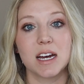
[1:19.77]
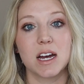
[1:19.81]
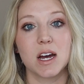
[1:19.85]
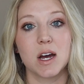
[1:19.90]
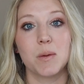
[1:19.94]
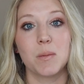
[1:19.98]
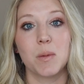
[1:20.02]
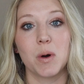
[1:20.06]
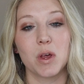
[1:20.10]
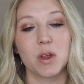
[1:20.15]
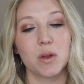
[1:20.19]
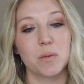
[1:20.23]

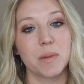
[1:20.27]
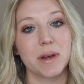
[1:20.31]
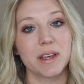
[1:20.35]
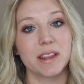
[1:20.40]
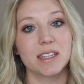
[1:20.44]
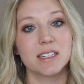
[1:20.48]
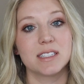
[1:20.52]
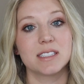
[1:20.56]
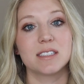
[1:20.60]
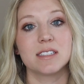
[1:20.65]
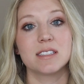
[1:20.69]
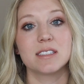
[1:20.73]
Um, all of my
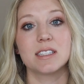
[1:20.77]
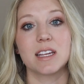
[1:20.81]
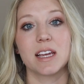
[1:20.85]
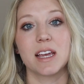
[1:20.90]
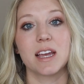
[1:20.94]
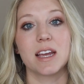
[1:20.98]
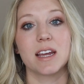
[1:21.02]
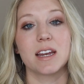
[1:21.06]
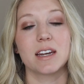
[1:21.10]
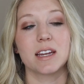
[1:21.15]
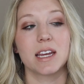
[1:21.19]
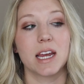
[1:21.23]
lenses
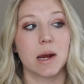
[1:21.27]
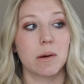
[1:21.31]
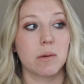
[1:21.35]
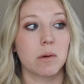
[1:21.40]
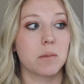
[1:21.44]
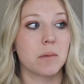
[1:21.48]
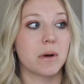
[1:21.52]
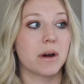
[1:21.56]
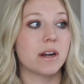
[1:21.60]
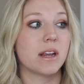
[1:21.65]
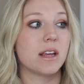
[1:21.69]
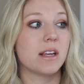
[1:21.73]
and camera
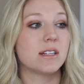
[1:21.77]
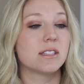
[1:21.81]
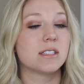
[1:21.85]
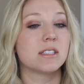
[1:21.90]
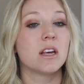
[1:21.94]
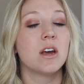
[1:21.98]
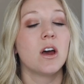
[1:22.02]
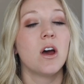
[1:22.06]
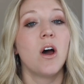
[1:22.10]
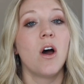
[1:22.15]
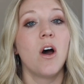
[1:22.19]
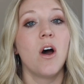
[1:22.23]
bodies